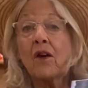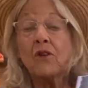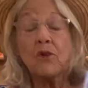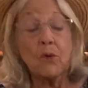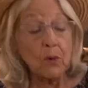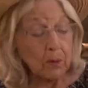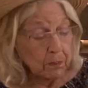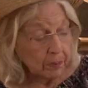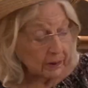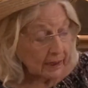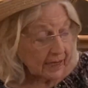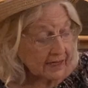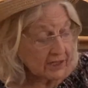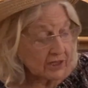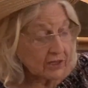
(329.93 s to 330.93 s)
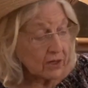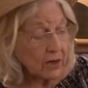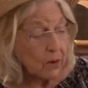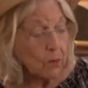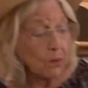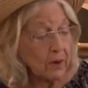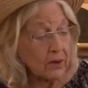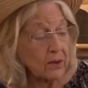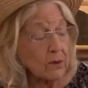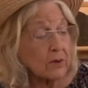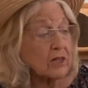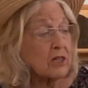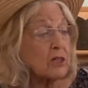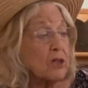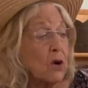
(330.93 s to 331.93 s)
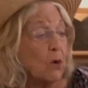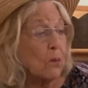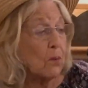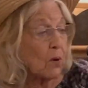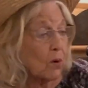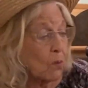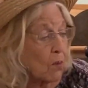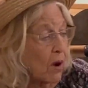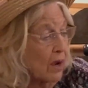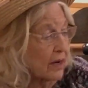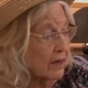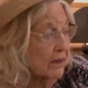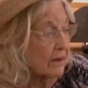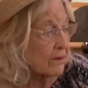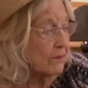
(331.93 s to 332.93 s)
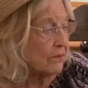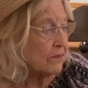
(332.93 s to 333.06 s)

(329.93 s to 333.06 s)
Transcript: to a place where there is no more water.